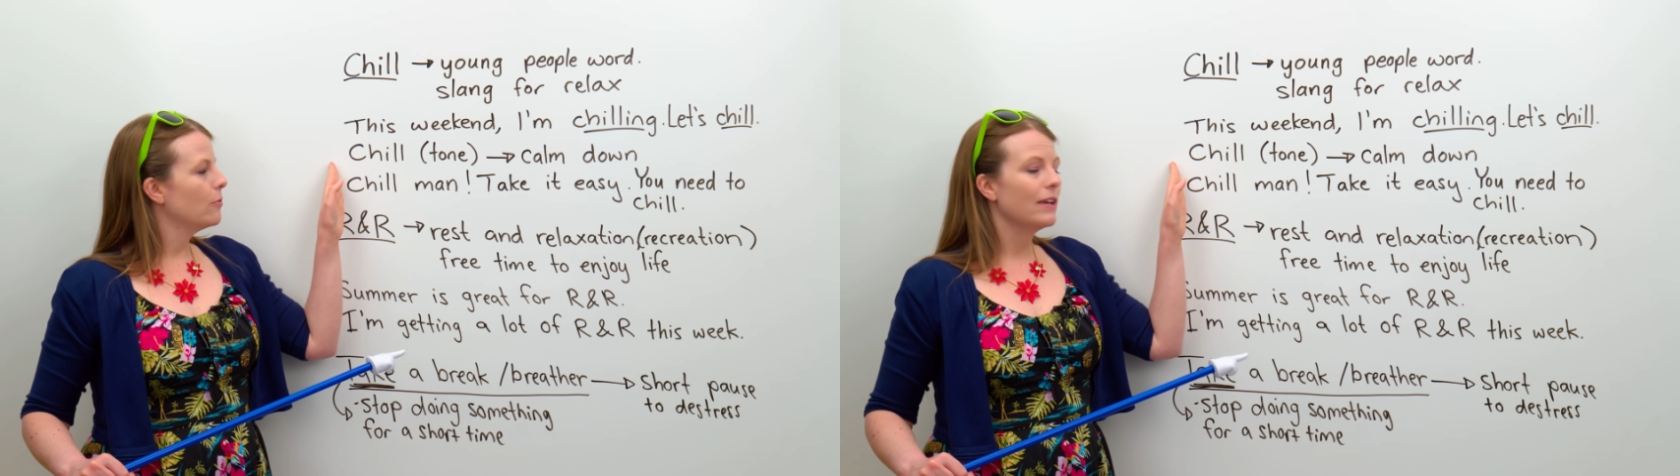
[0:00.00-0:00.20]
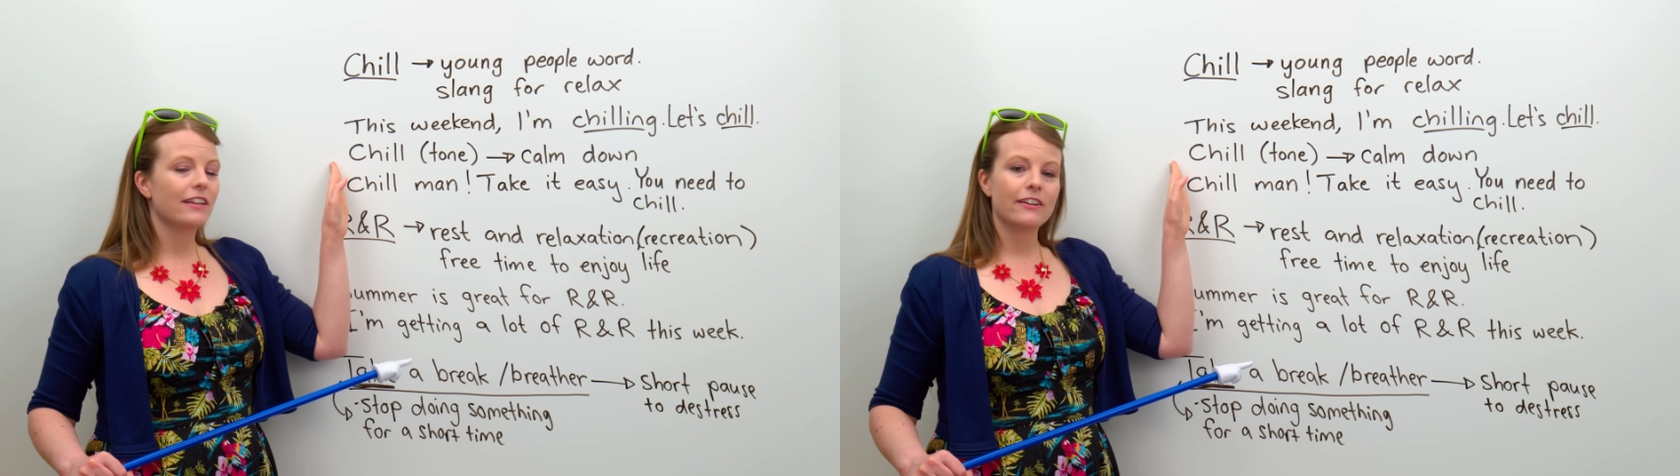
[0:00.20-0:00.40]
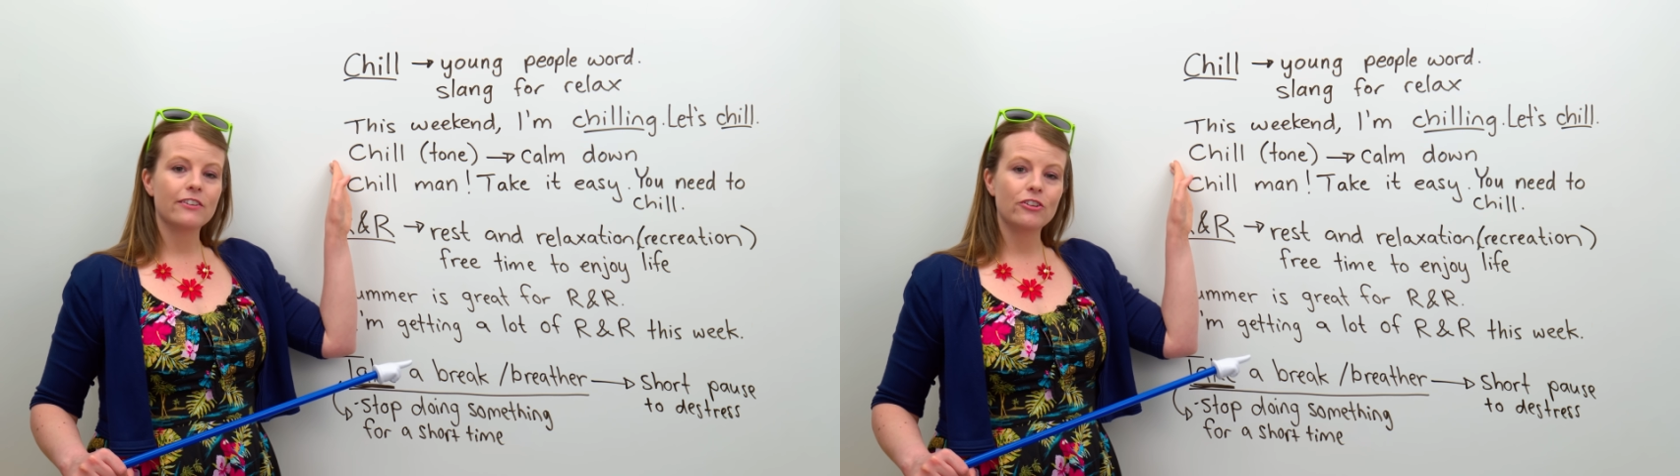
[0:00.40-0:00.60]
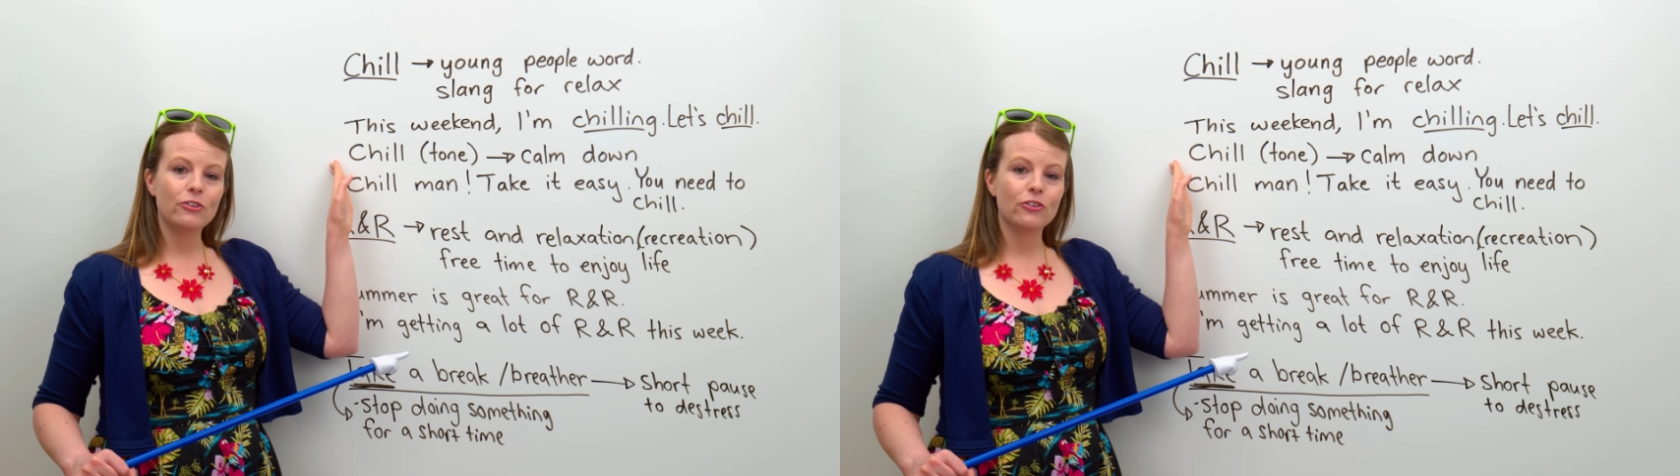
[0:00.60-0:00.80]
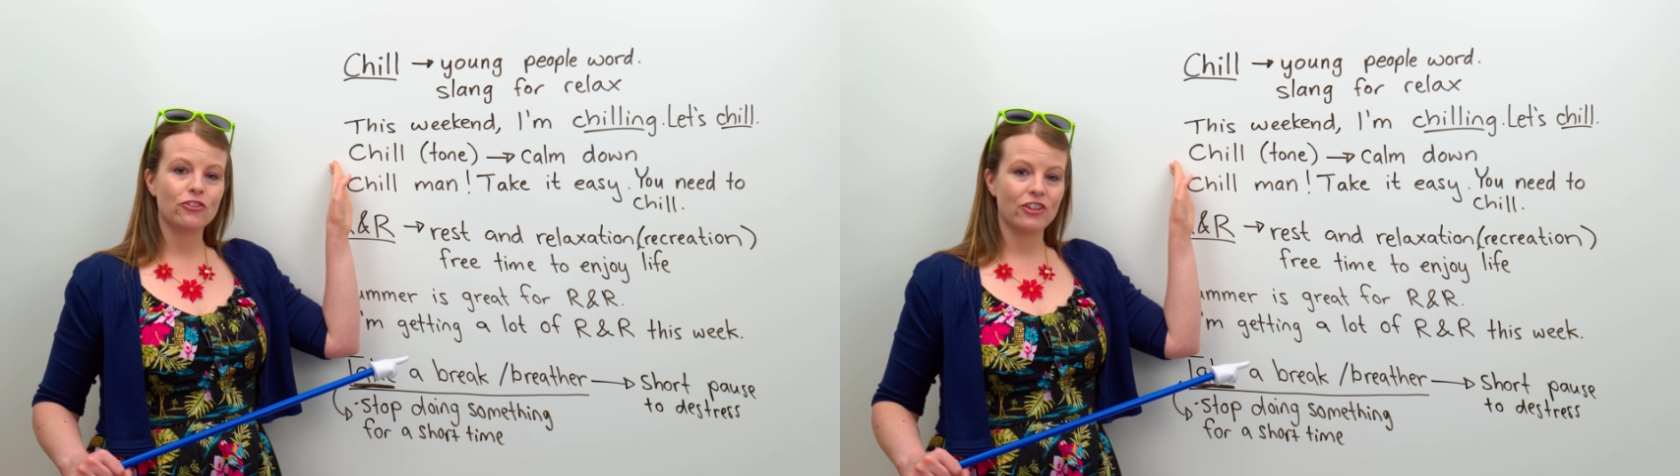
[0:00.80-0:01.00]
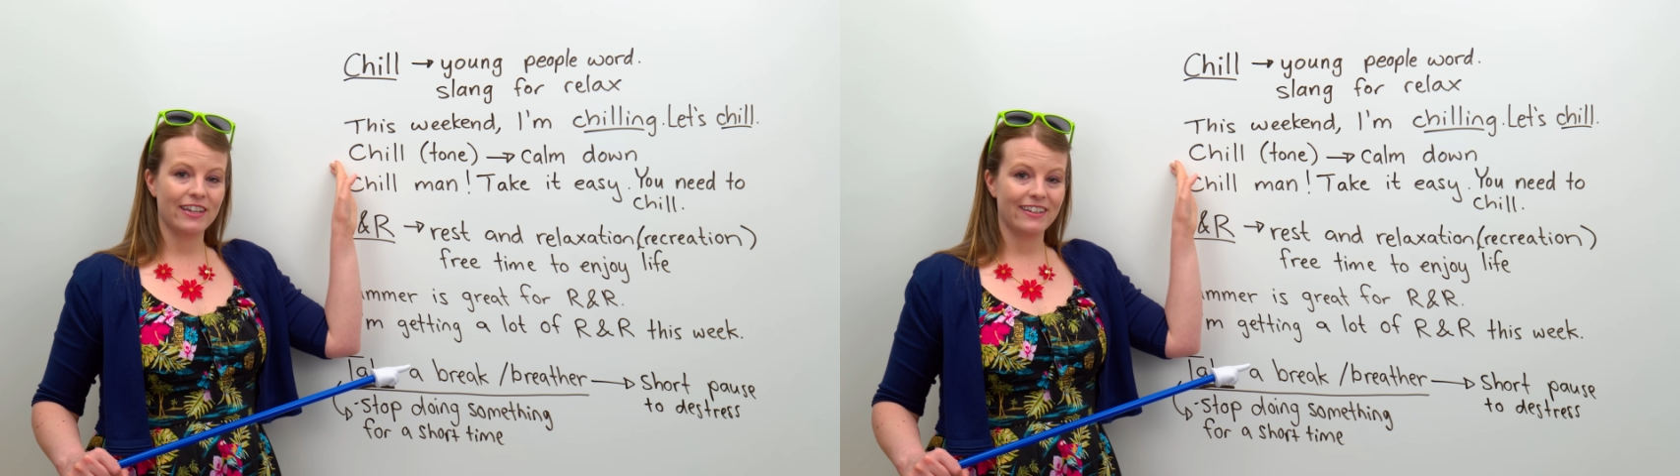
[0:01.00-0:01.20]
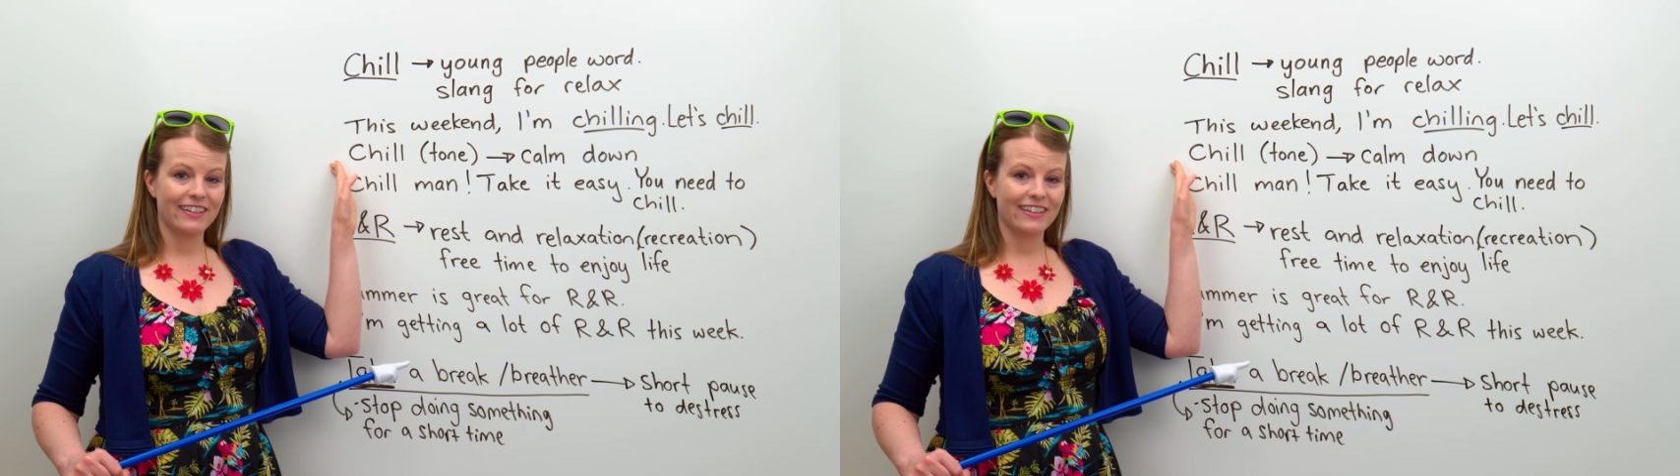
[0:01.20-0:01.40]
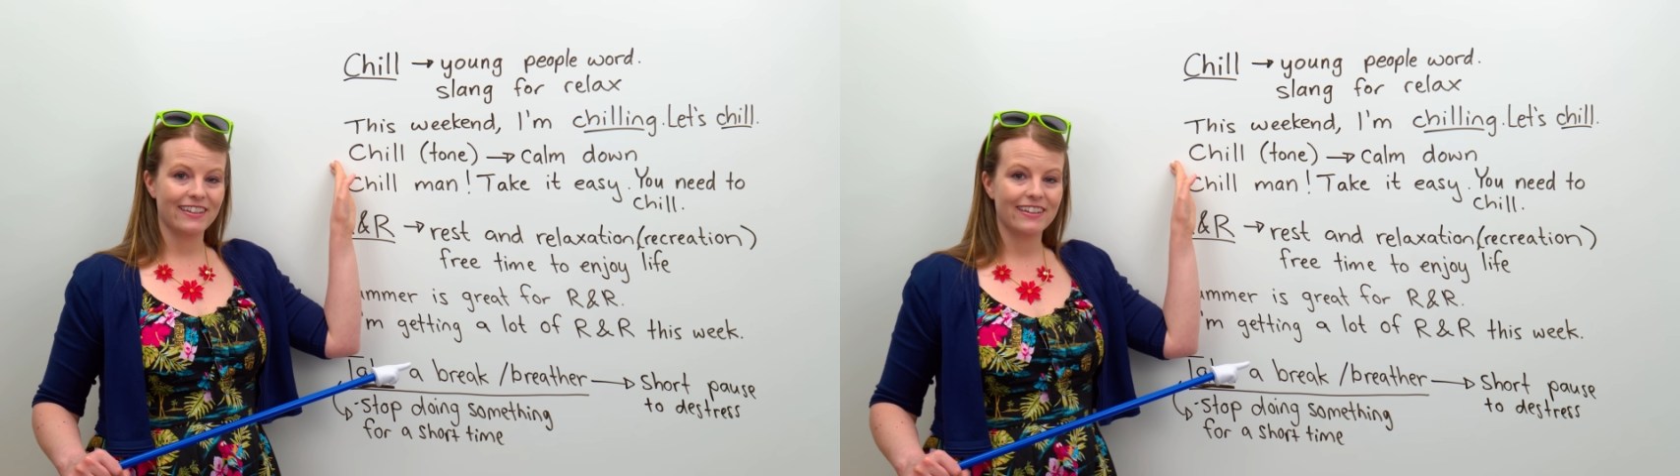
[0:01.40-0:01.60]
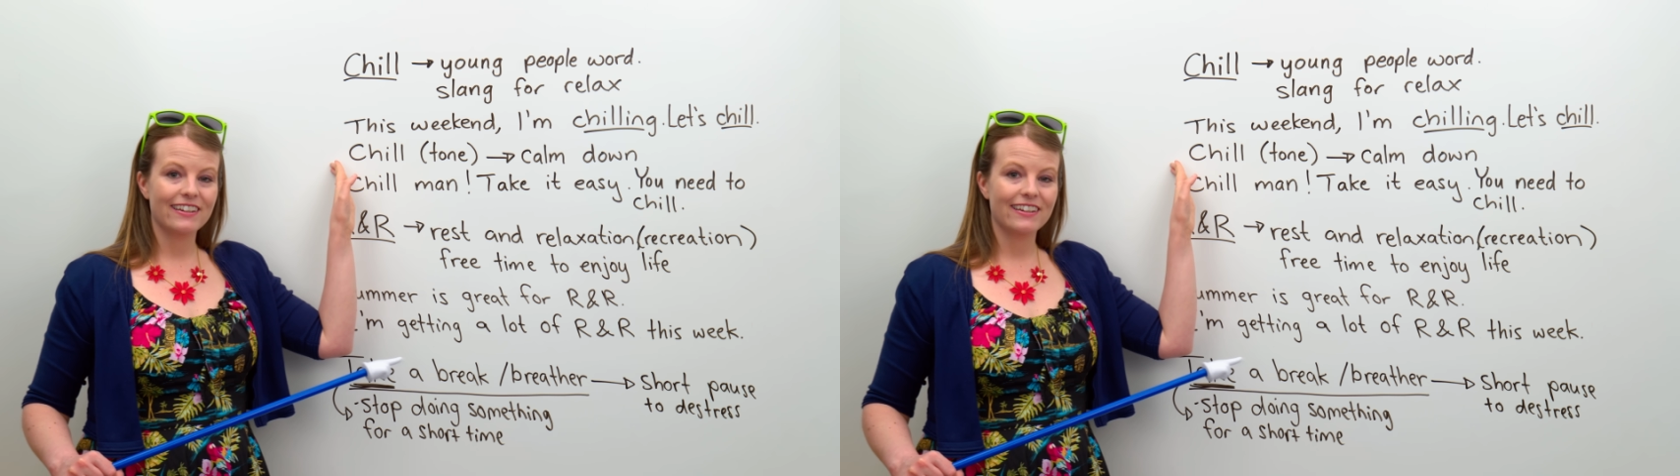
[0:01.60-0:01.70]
We can also use chill,